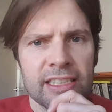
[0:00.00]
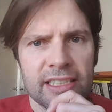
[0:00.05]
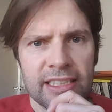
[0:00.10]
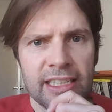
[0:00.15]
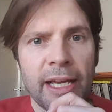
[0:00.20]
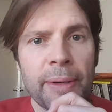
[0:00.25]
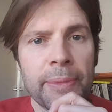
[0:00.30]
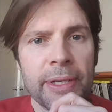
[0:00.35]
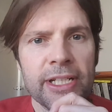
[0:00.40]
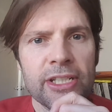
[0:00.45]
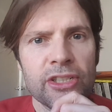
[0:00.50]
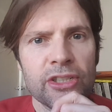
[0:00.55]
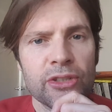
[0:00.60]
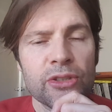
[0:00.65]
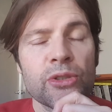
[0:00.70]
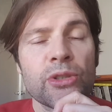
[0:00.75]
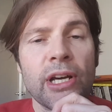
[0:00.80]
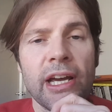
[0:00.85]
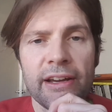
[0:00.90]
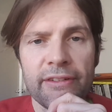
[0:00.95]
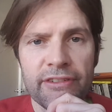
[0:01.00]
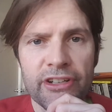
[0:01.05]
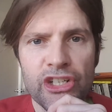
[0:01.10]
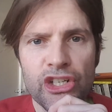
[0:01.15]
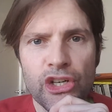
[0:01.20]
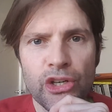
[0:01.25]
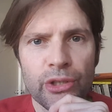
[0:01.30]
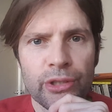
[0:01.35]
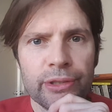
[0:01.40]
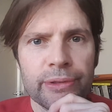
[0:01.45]
That means to have a
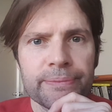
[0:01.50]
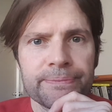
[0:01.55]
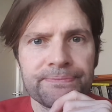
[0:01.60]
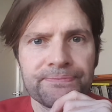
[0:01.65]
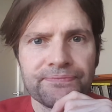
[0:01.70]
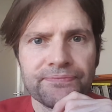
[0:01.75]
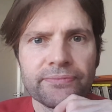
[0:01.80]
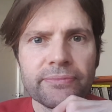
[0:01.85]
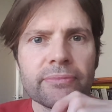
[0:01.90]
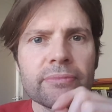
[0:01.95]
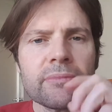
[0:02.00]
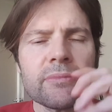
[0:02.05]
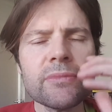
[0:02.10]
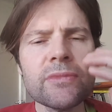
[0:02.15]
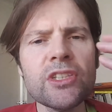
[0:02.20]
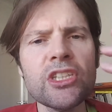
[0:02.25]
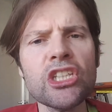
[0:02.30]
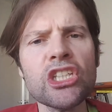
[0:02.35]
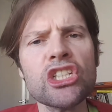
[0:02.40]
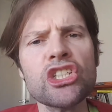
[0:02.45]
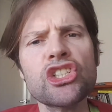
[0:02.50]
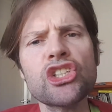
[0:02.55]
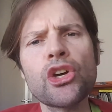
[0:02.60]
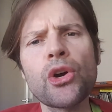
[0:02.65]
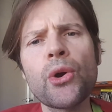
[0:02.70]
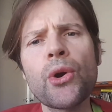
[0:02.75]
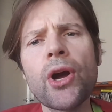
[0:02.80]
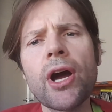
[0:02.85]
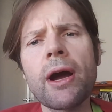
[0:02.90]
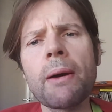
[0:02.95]
joke.
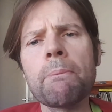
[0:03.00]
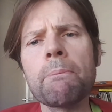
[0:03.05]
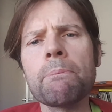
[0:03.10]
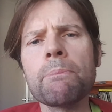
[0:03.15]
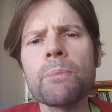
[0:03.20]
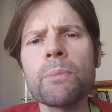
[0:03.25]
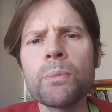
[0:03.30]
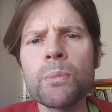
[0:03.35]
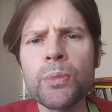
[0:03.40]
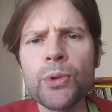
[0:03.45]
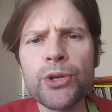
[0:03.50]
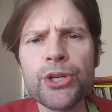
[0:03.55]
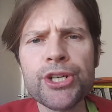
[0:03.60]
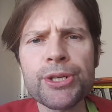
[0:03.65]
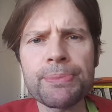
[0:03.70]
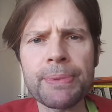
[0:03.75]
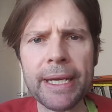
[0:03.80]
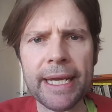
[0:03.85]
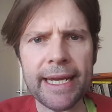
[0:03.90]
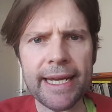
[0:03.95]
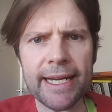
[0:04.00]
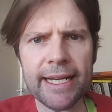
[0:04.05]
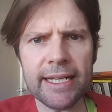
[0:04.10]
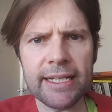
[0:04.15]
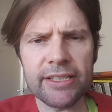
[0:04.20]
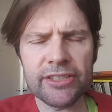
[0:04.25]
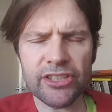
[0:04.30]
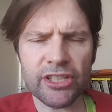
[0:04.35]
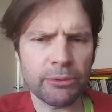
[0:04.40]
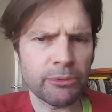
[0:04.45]
So a bush pig
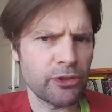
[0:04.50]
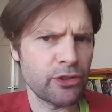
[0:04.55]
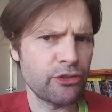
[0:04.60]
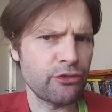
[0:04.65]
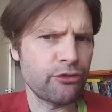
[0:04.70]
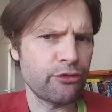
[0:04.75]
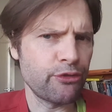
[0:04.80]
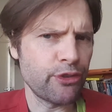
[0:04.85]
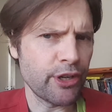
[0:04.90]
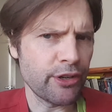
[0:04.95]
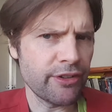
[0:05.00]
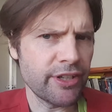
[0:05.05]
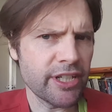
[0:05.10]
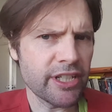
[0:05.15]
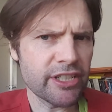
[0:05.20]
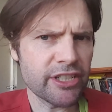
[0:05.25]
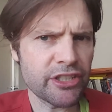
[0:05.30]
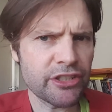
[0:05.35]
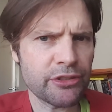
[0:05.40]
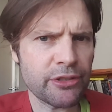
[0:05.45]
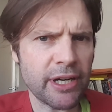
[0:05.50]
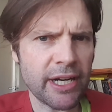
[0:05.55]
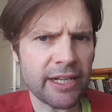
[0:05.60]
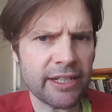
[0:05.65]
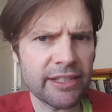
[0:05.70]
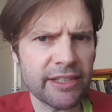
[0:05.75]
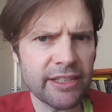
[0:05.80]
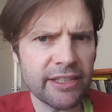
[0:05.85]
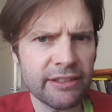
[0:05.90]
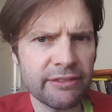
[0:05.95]
is someone who's very
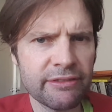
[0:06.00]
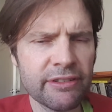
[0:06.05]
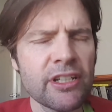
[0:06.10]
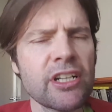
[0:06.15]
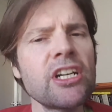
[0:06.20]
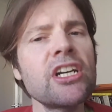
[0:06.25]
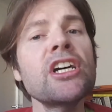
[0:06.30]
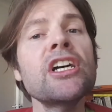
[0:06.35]
unattractive,